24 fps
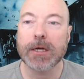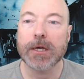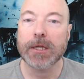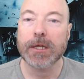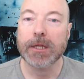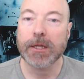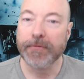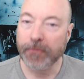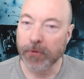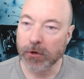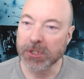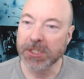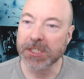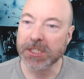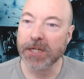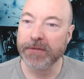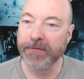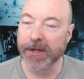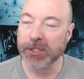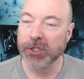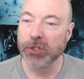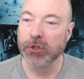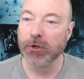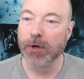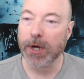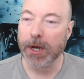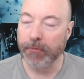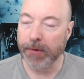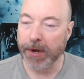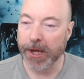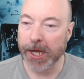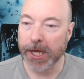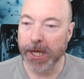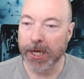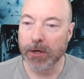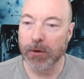The first adventure I
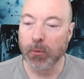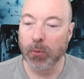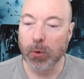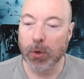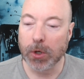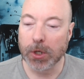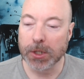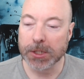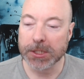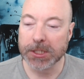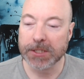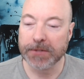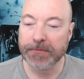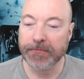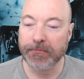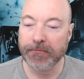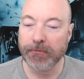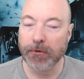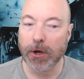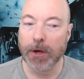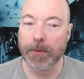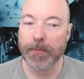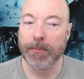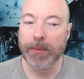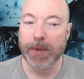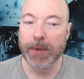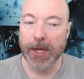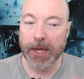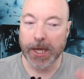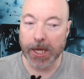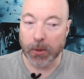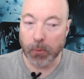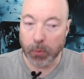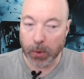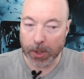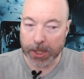ran was from
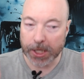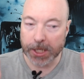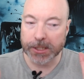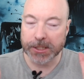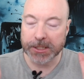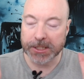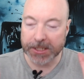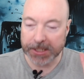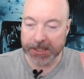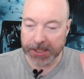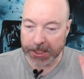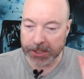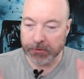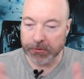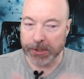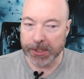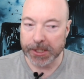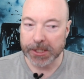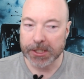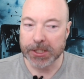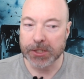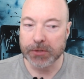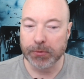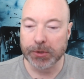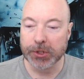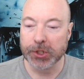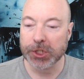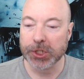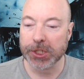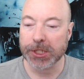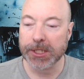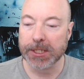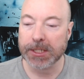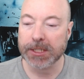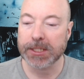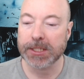A Wicked Secret, which
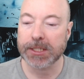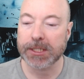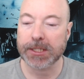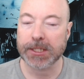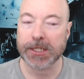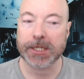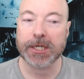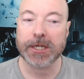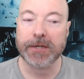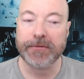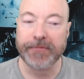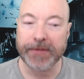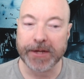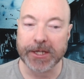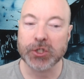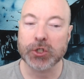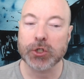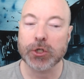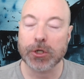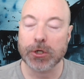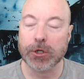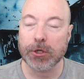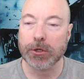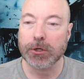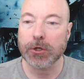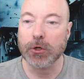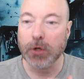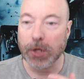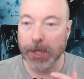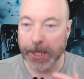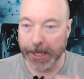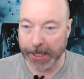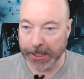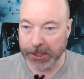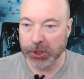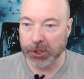is an adventure
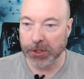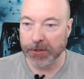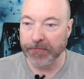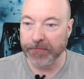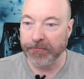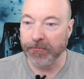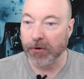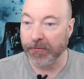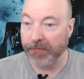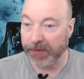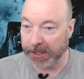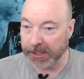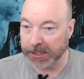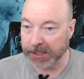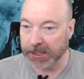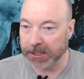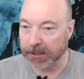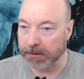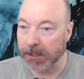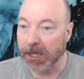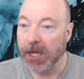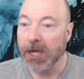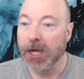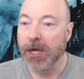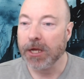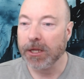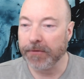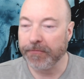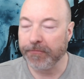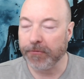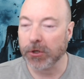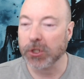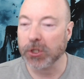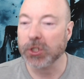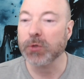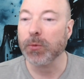collection for Vaesen, the
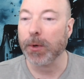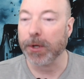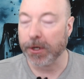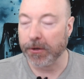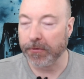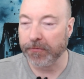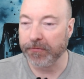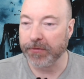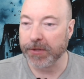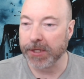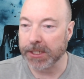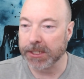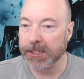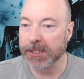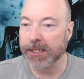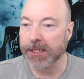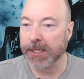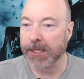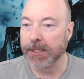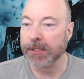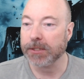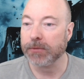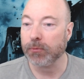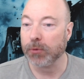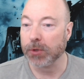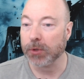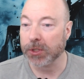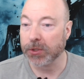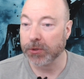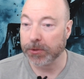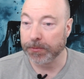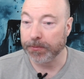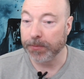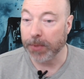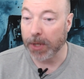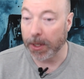first one of these that
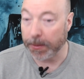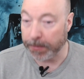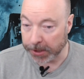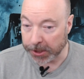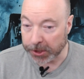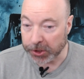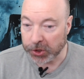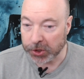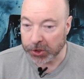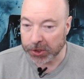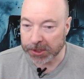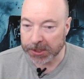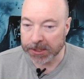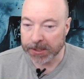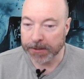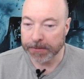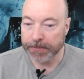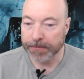was published.